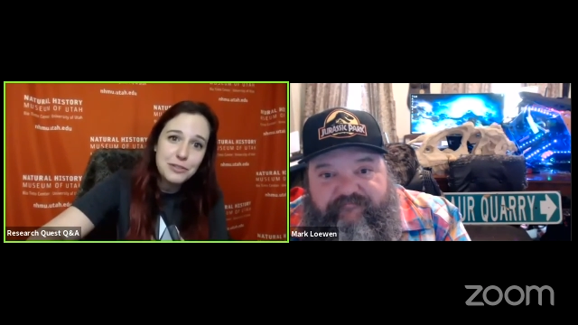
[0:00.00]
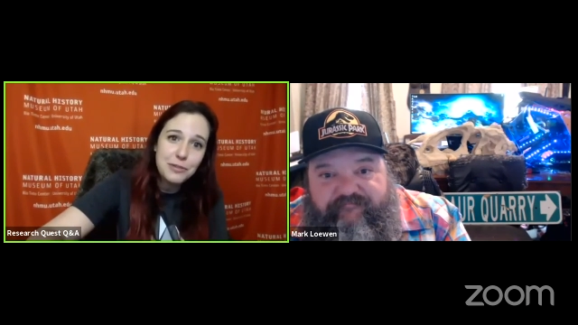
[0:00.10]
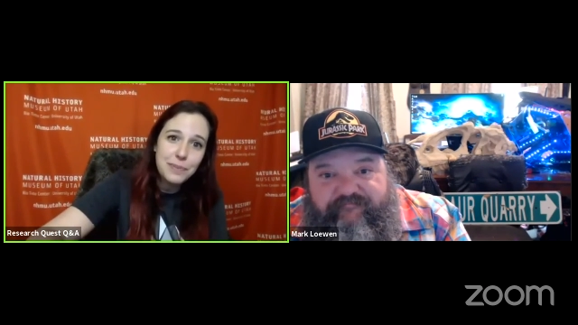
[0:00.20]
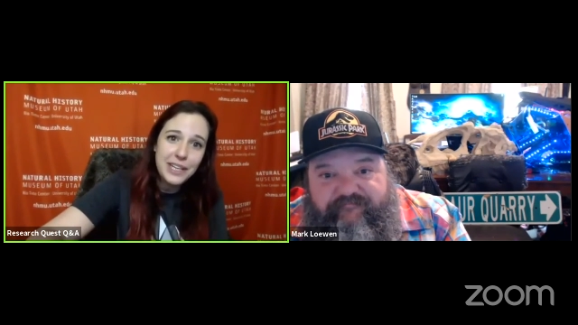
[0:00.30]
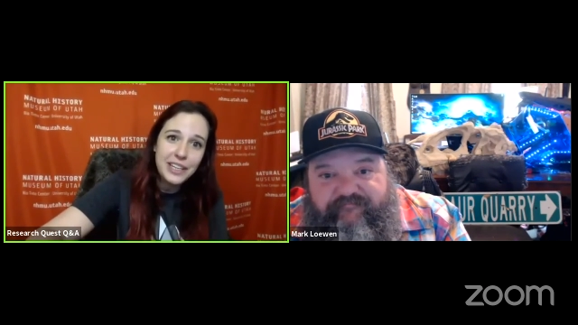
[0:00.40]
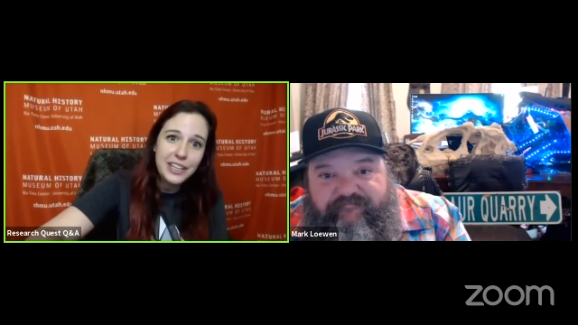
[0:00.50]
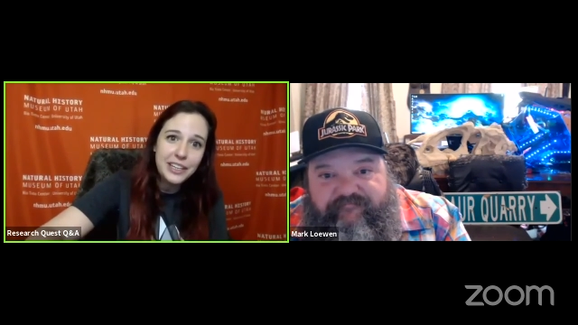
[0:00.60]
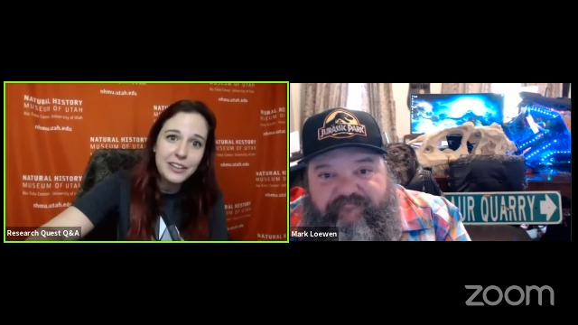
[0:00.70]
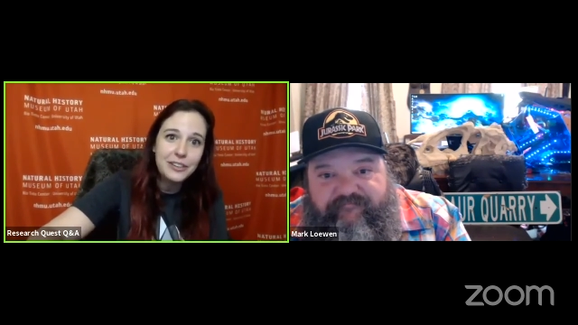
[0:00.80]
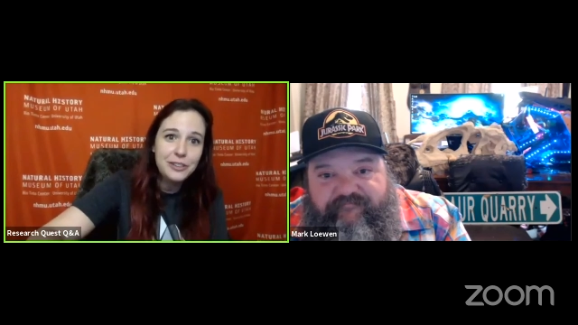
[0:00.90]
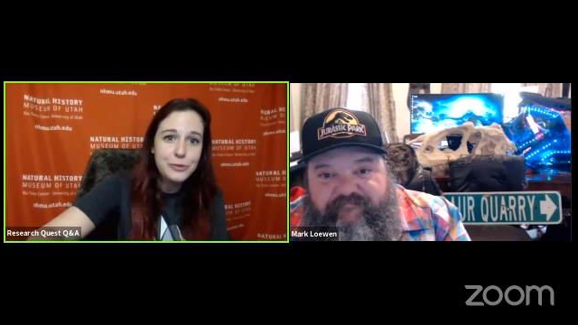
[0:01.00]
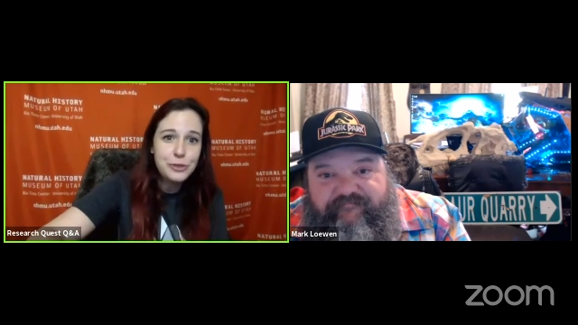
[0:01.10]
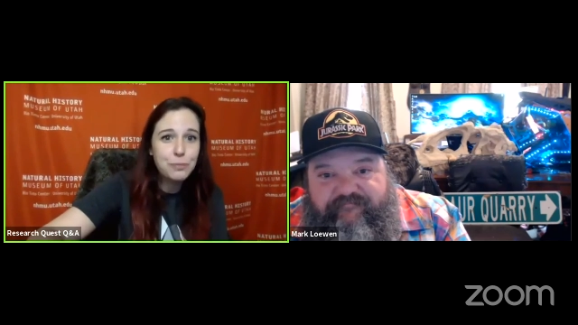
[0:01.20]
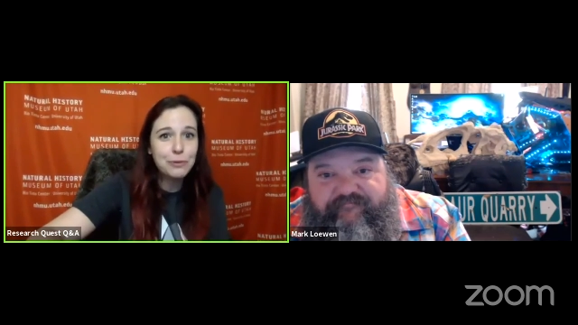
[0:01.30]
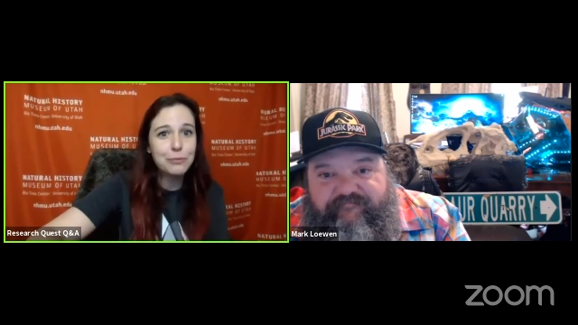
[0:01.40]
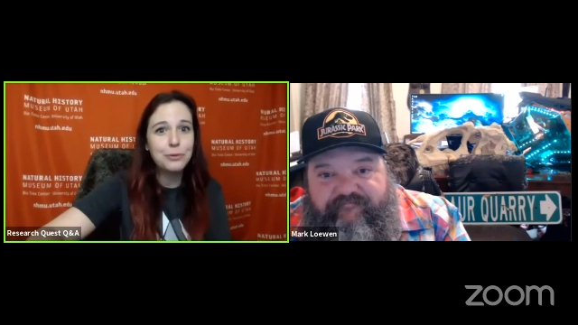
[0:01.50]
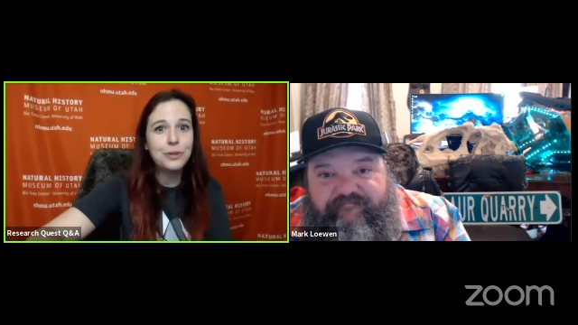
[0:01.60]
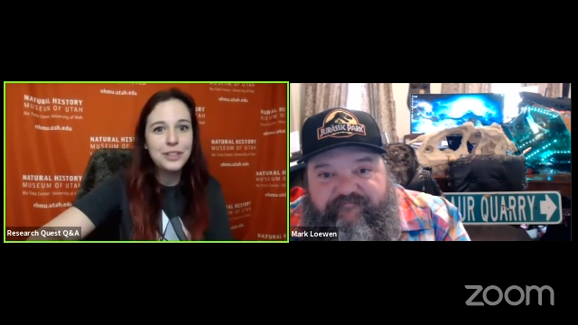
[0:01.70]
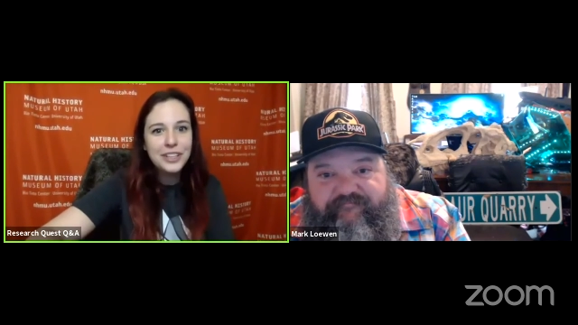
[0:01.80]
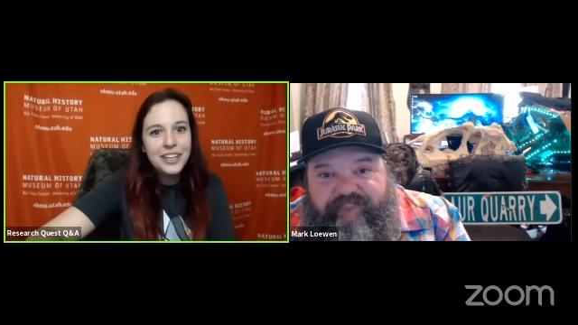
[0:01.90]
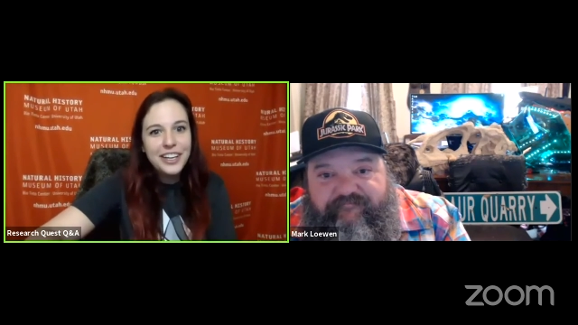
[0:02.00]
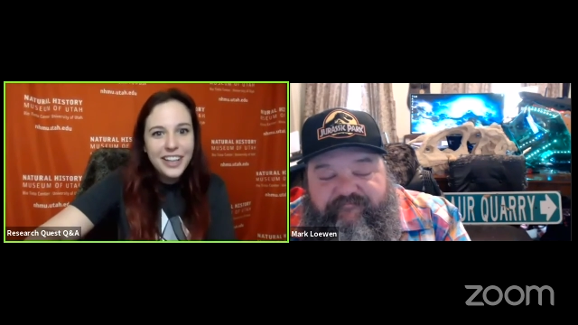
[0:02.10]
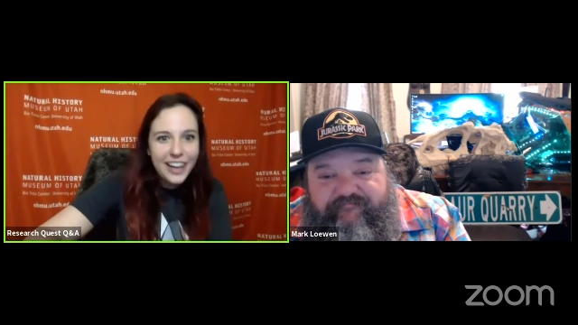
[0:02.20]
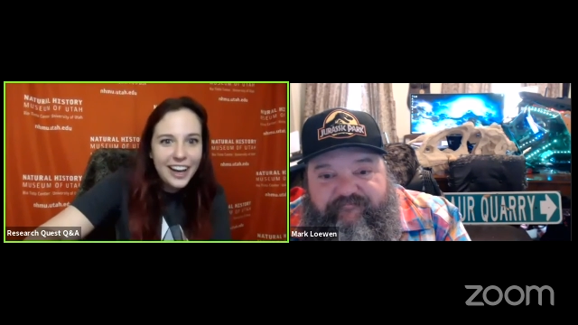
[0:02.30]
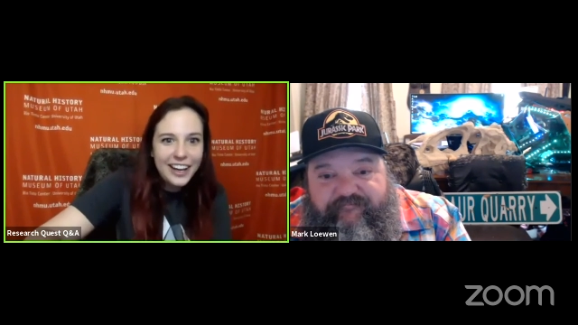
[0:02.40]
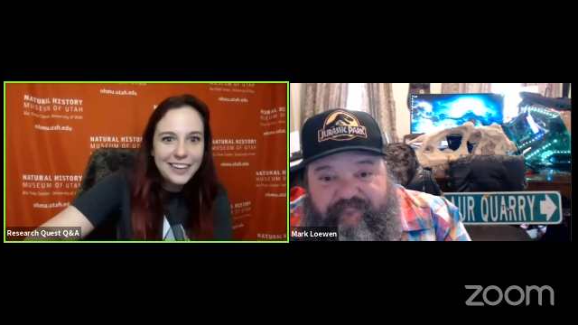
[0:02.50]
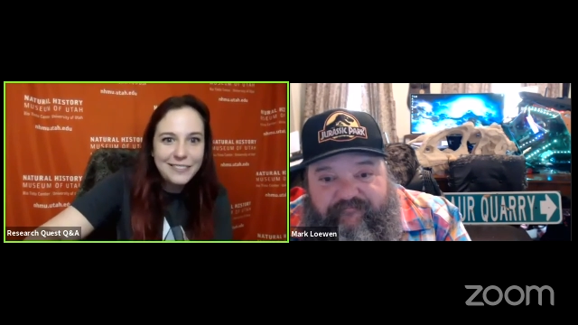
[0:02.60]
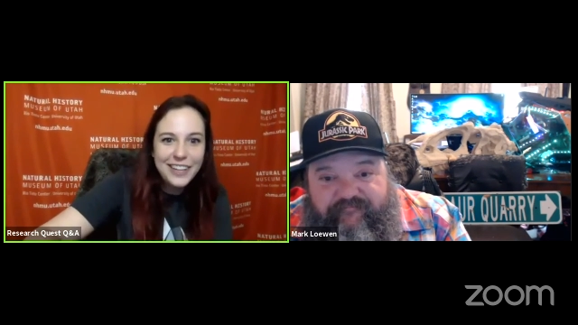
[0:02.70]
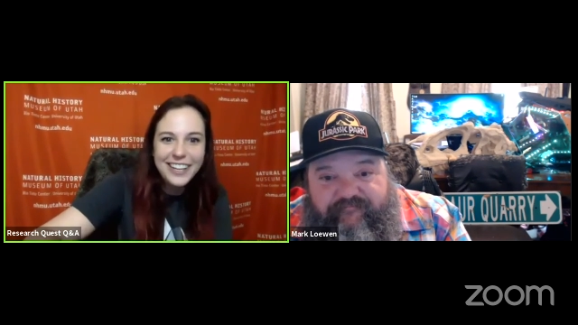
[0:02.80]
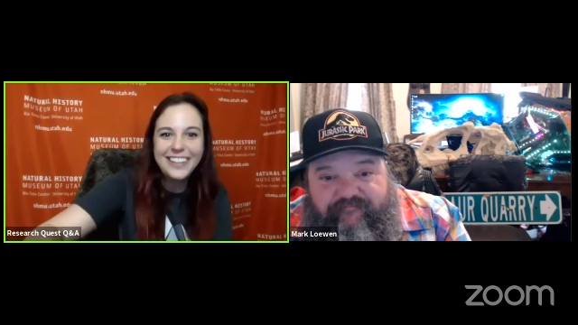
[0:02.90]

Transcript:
Speaker 1: for being here. You super rule. Um,